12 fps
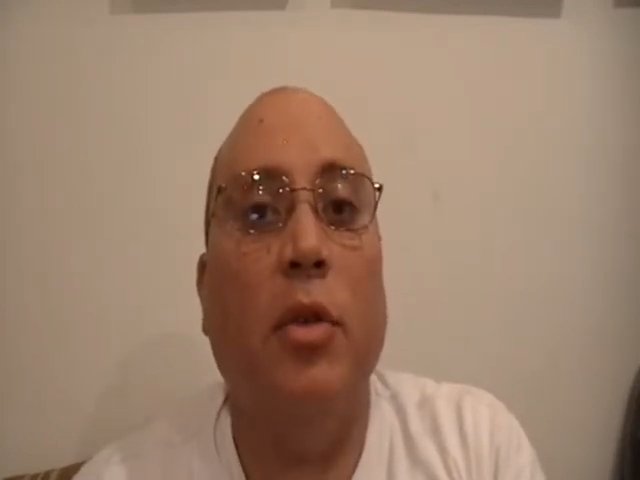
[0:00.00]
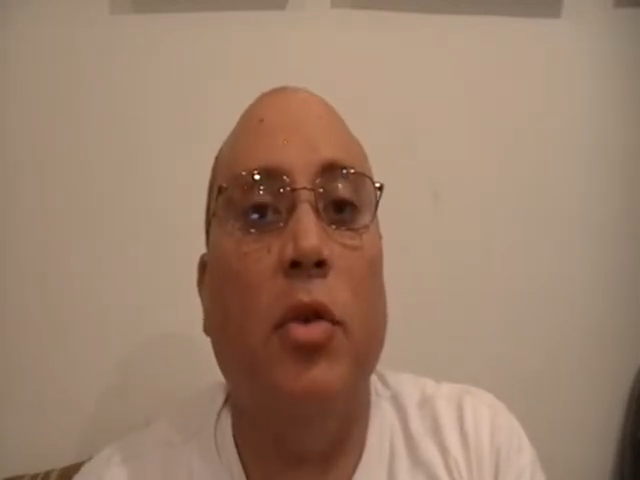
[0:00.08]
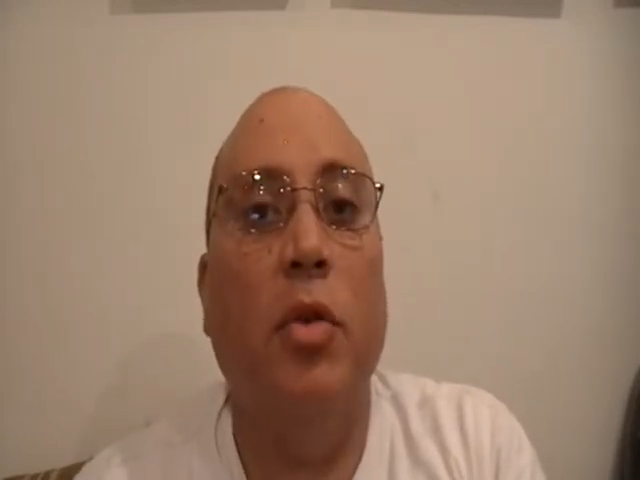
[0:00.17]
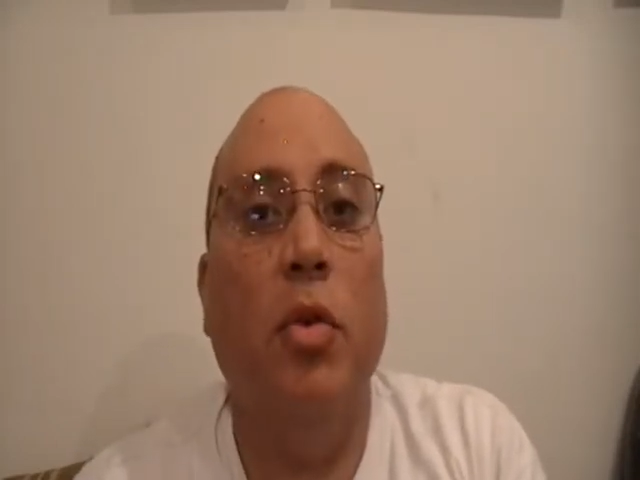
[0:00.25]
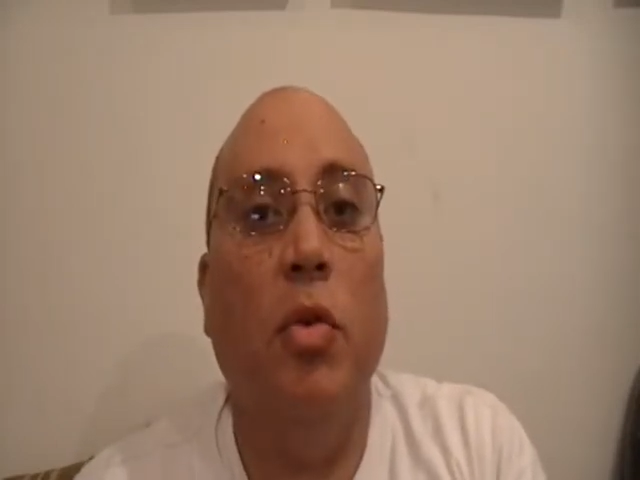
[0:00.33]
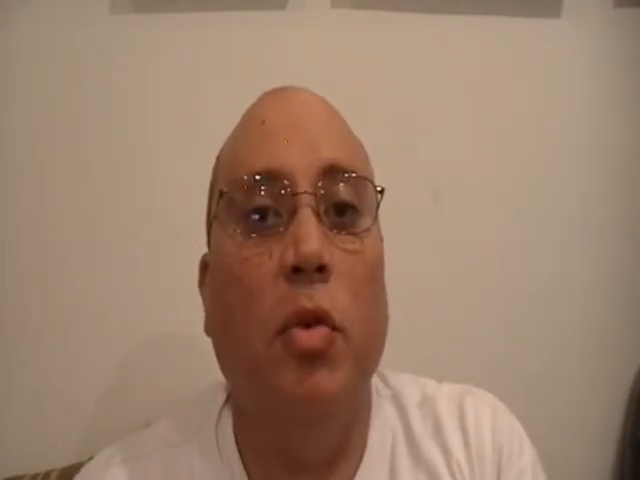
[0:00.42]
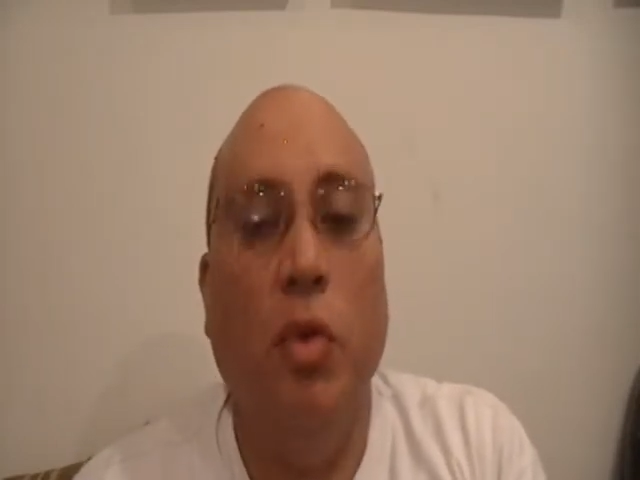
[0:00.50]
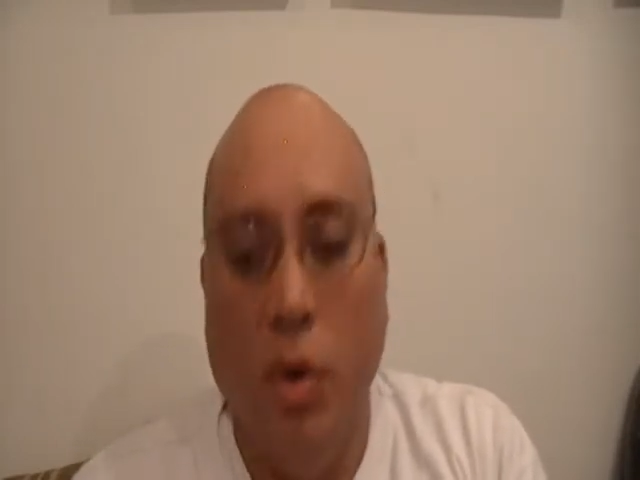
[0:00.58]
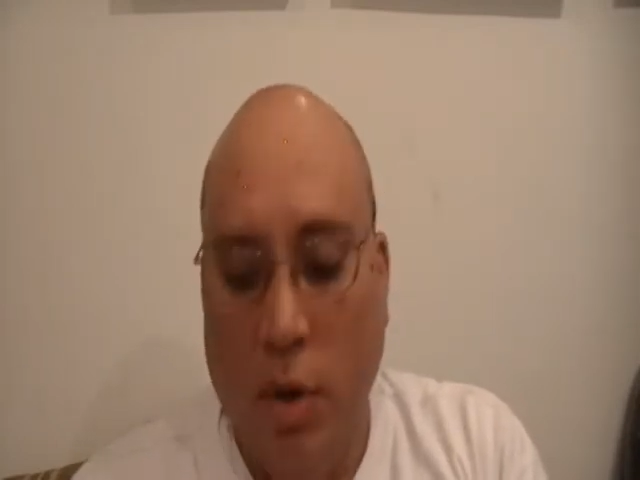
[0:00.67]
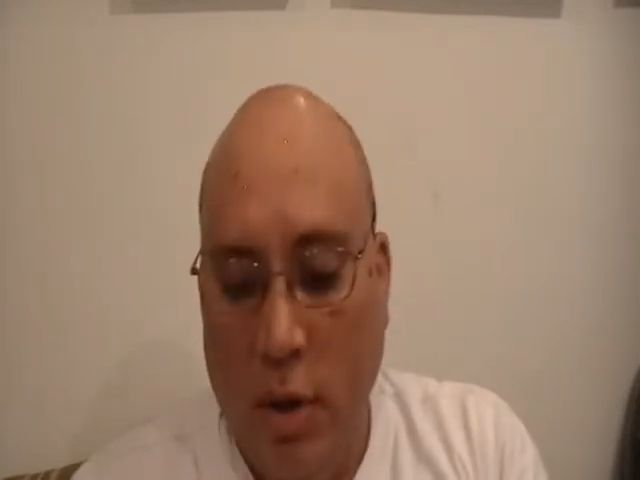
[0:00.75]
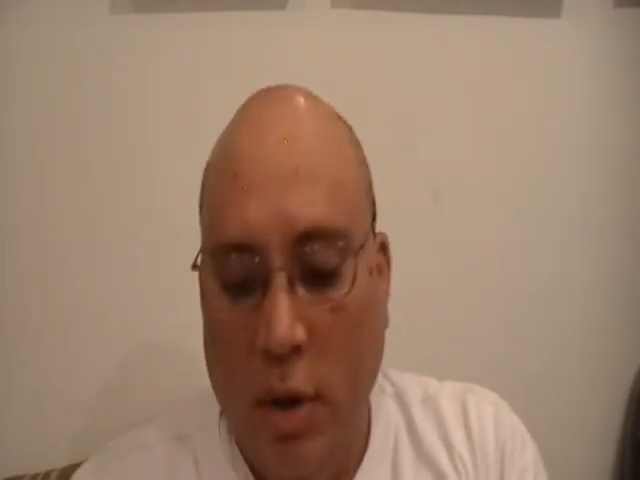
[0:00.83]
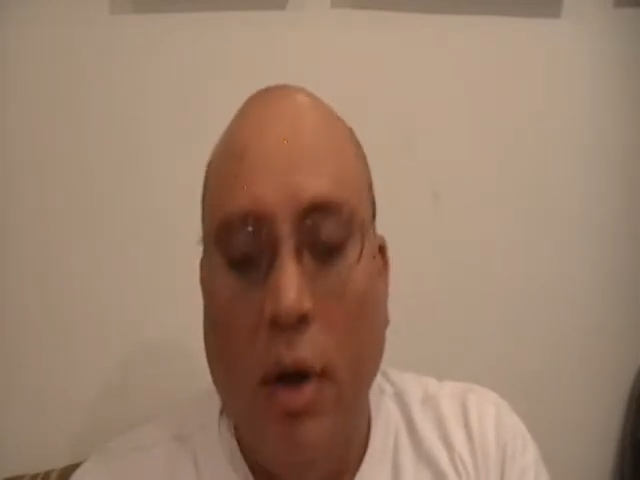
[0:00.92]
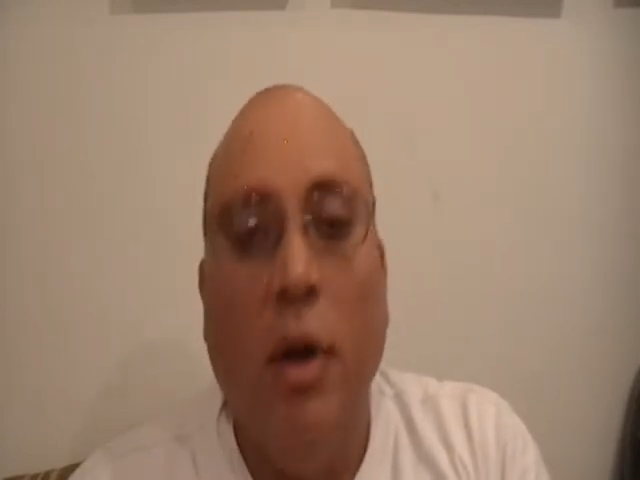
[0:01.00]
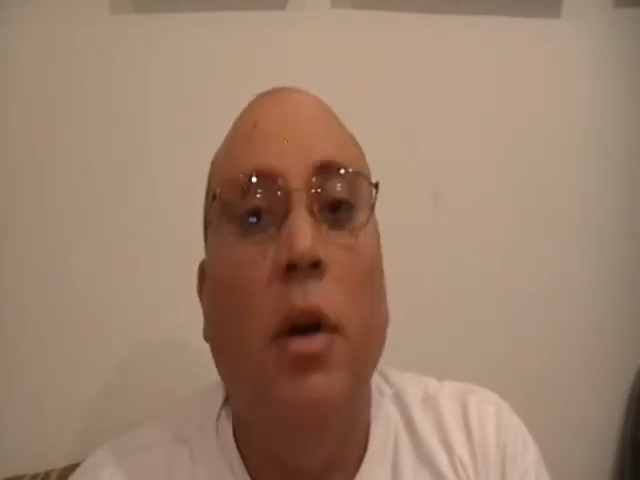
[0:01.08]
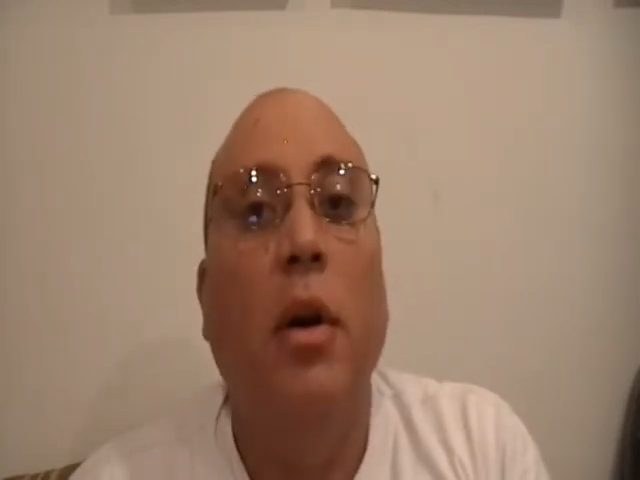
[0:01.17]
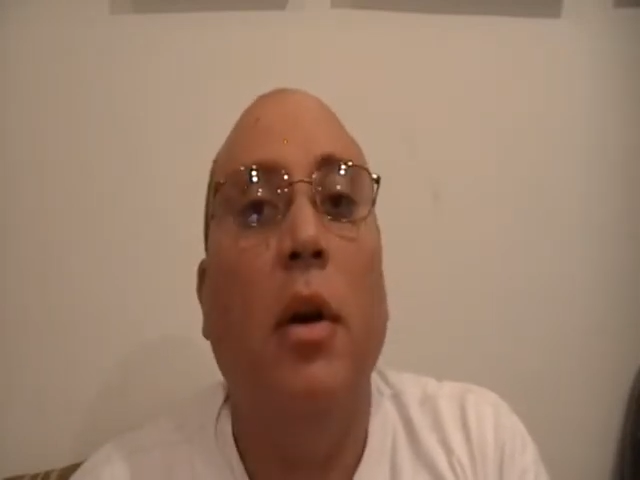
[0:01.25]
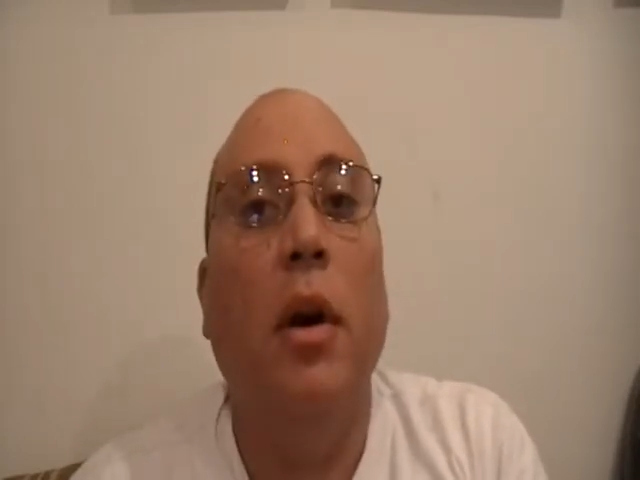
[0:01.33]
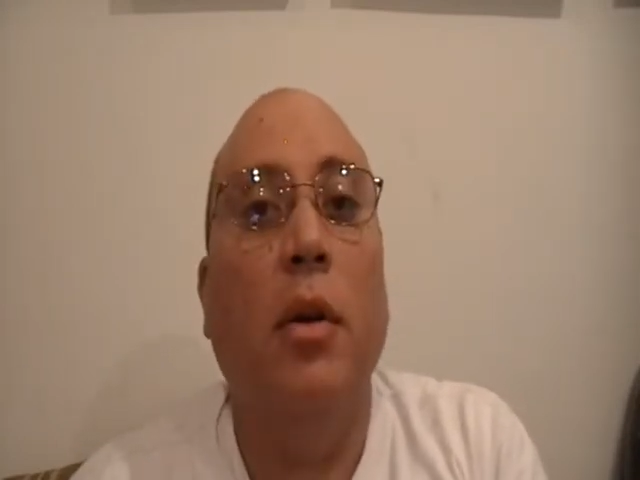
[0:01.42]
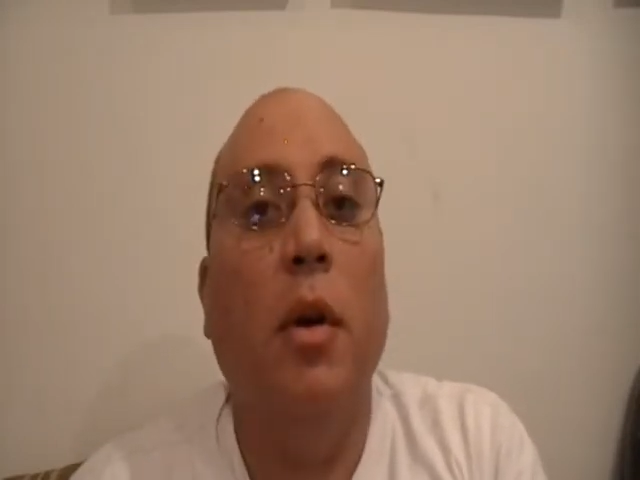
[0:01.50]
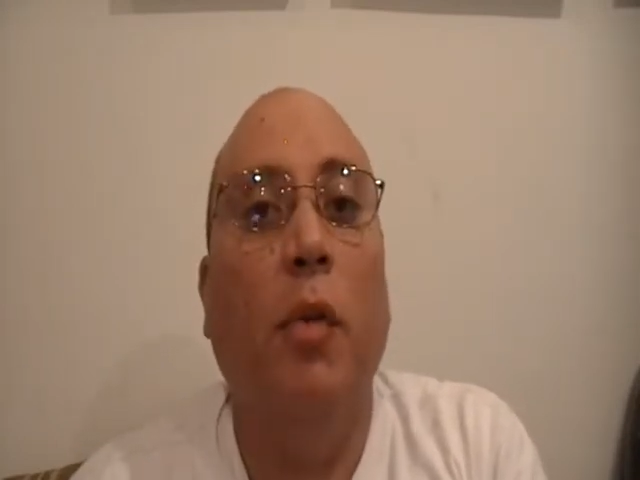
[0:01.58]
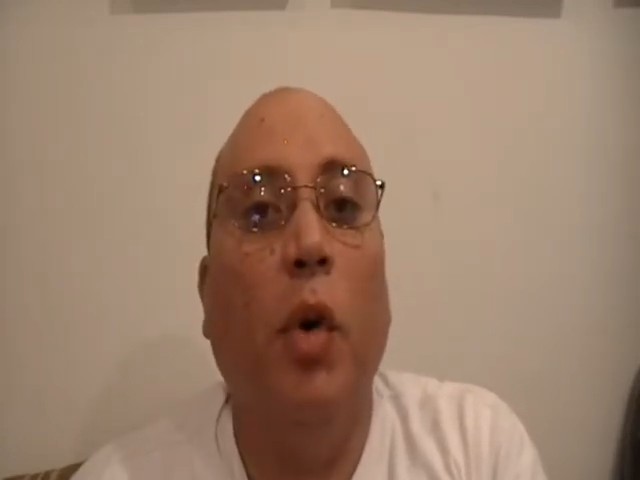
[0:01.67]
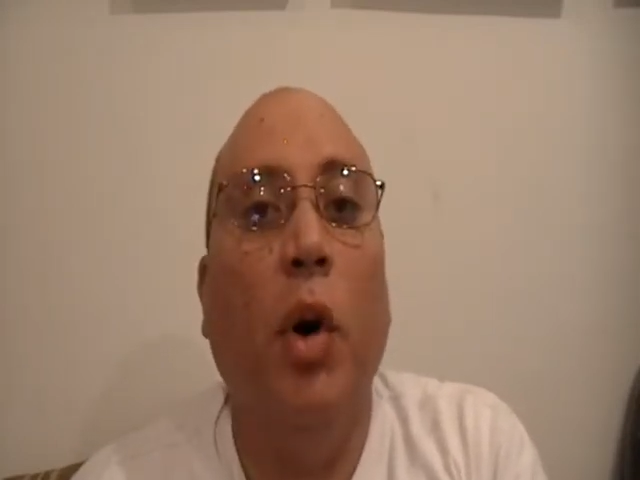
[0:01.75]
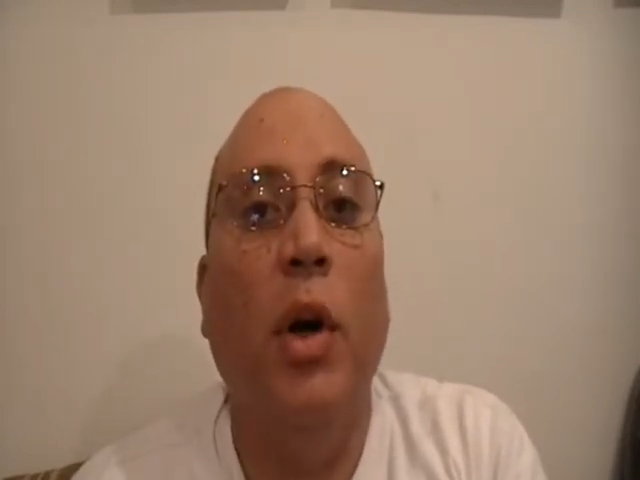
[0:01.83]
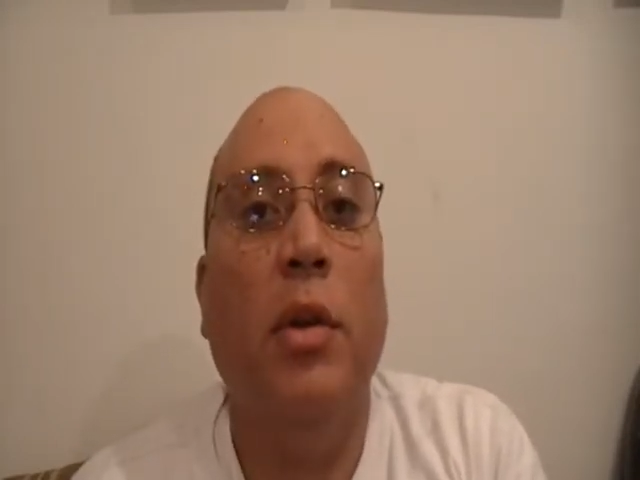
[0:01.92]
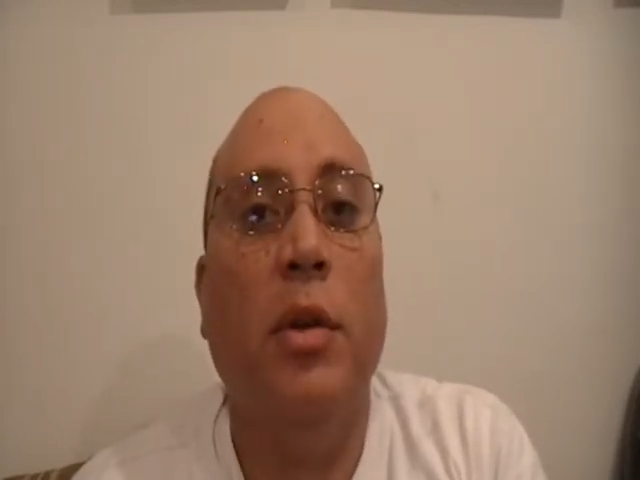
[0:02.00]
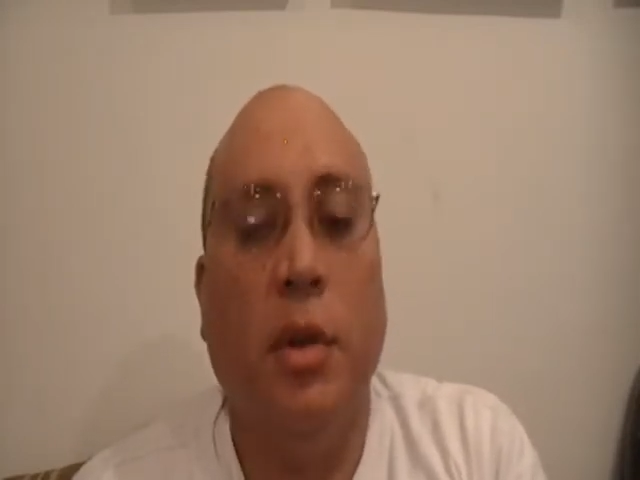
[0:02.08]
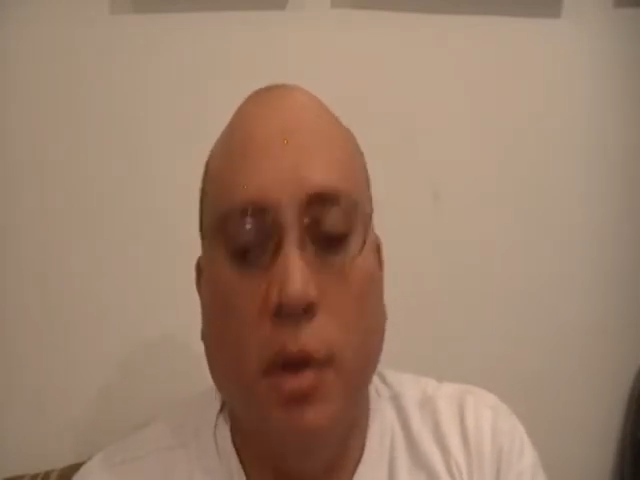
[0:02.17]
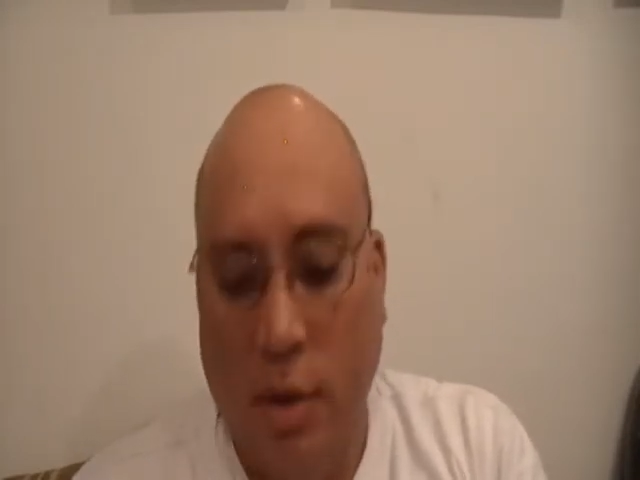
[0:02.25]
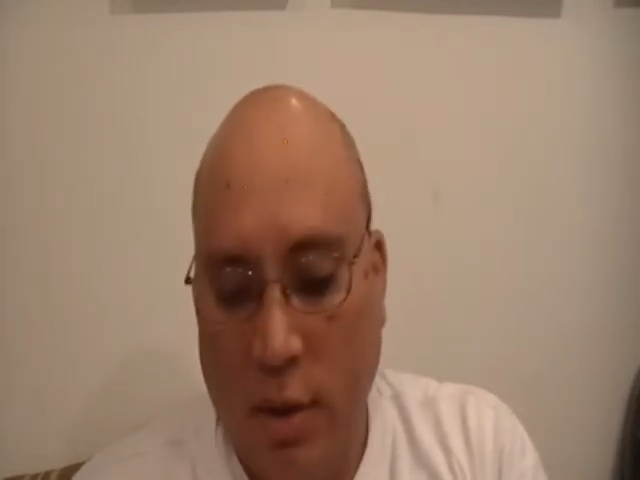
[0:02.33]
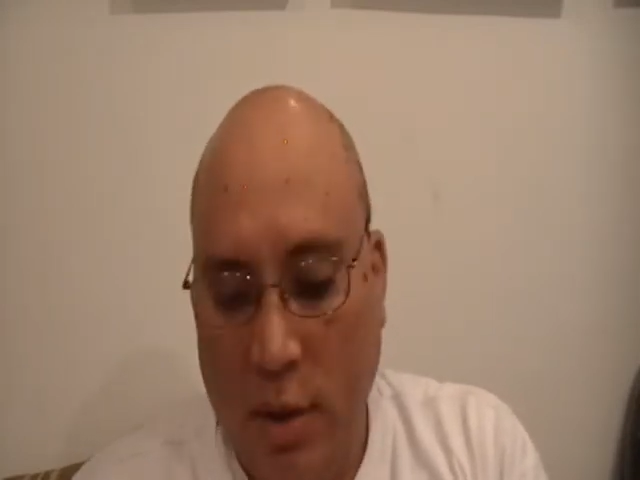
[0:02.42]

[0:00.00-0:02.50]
to a divorce.